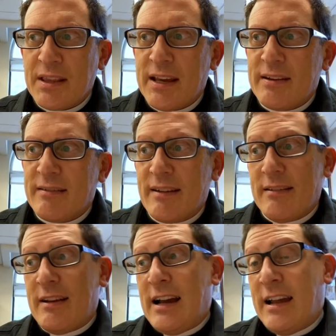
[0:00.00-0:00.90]
that
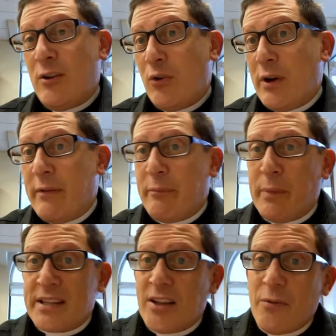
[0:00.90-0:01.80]
I know
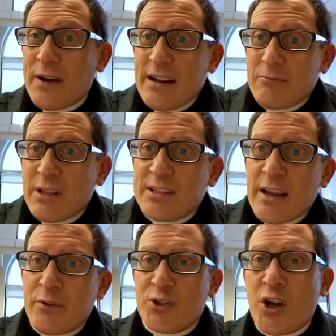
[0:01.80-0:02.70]
myself, I didn't really
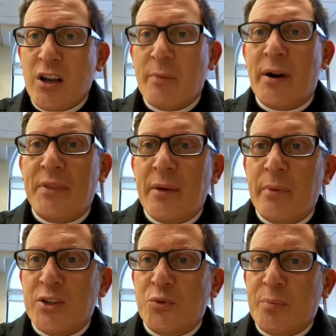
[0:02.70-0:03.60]
ever talk about that
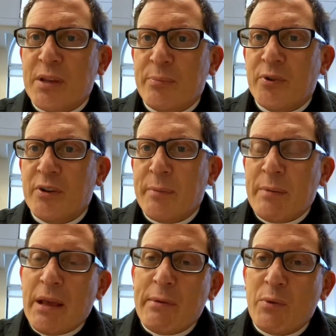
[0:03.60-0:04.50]
much with people. I
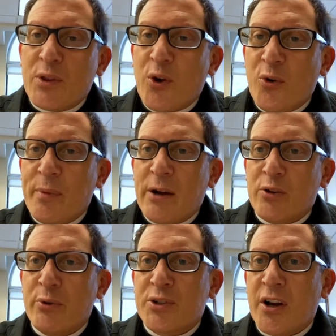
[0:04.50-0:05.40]
mean, maybe with the homebound
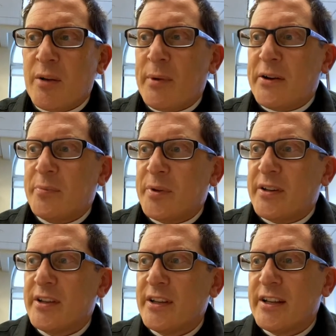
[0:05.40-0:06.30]
you would talk about it,
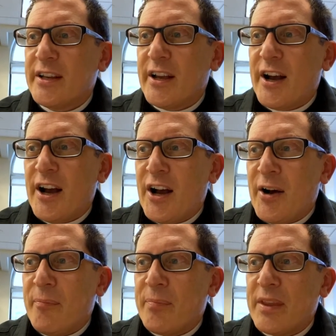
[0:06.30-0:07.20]

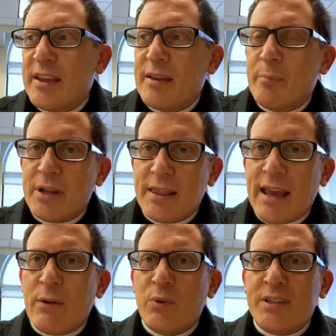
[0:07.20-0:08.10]
um, but
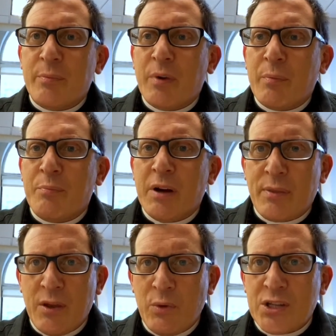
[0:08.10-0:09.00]
that was a
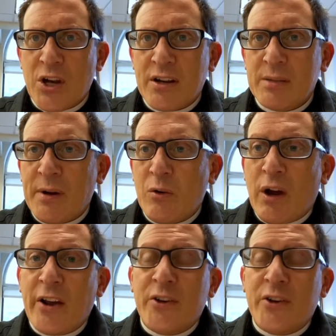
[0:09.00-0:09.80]
thing we talked about.